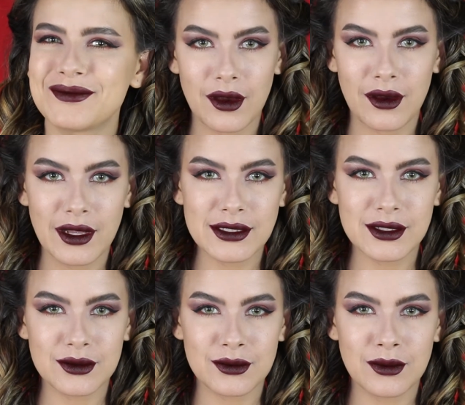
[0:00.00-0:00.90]
All right,
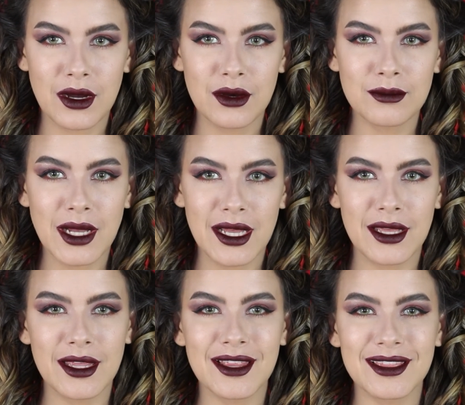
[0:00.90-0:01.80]
so while
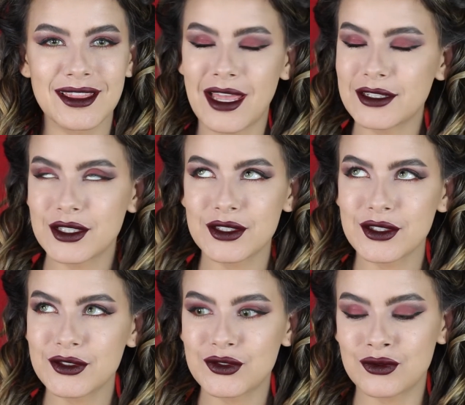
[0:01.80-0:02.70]
my lashes
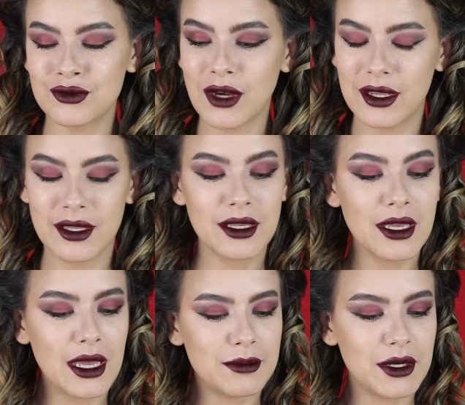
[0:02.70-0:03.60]
are drying,
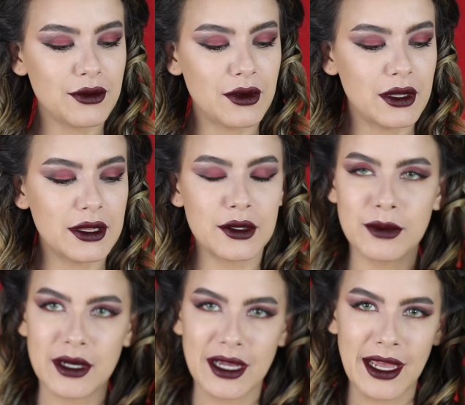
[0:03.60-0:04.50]
I'm gonna throw on a little
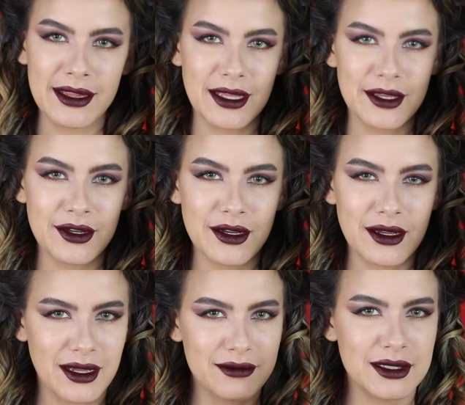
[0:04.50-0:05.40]
bit of highlighter.
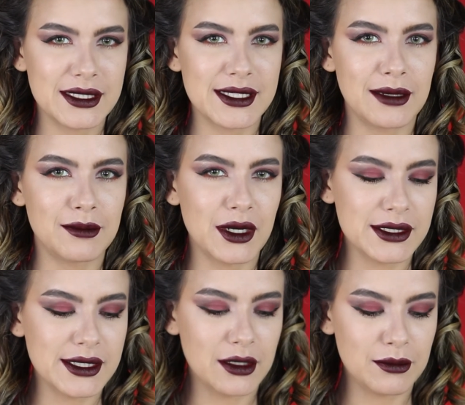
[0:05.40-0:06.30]
I have the Saint
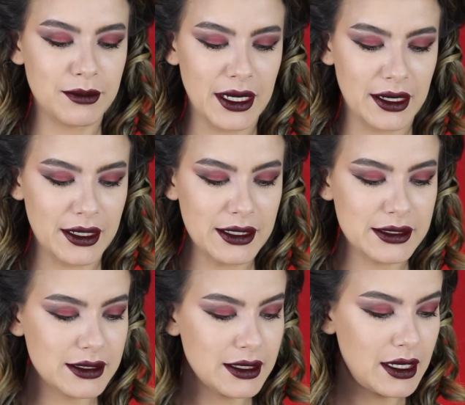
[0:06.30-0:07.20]
Marcel
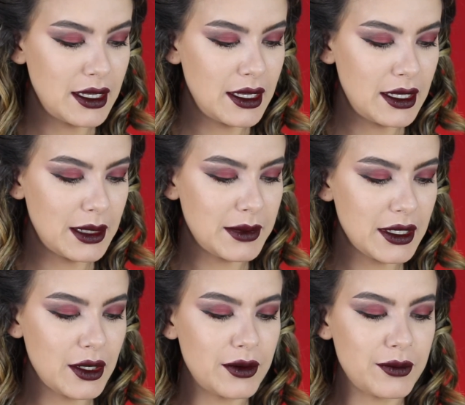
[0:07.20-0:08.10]
Paris, and I'm
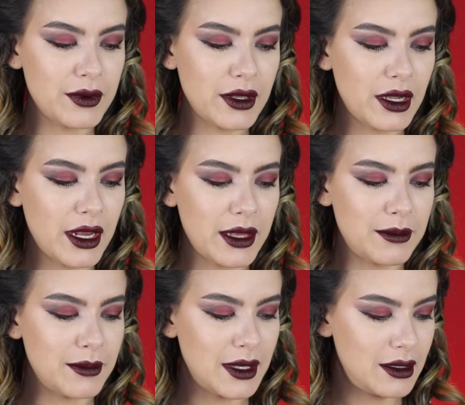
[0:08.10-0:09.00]
gonna go in with
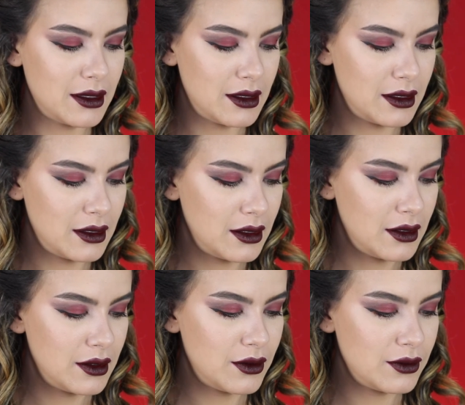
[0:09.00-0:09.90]
Creme.
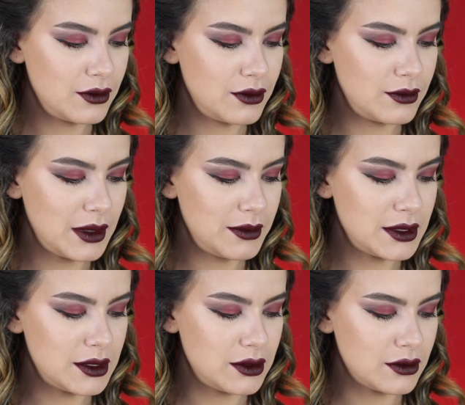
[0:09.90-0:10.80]
Ooh, maybe
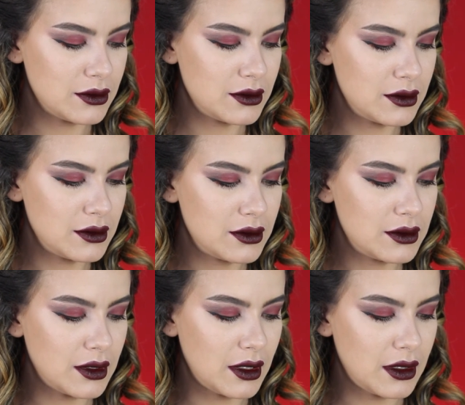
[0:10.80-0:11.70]
Dior?
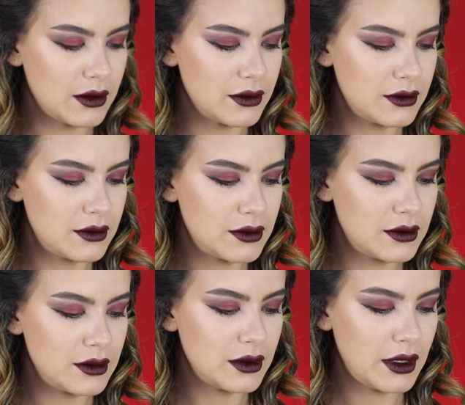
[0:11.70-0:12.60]
No,
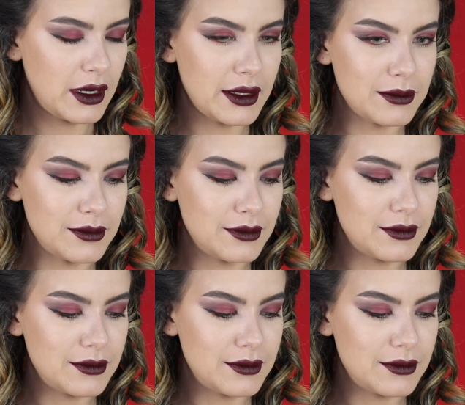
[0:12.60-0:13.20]
Creme.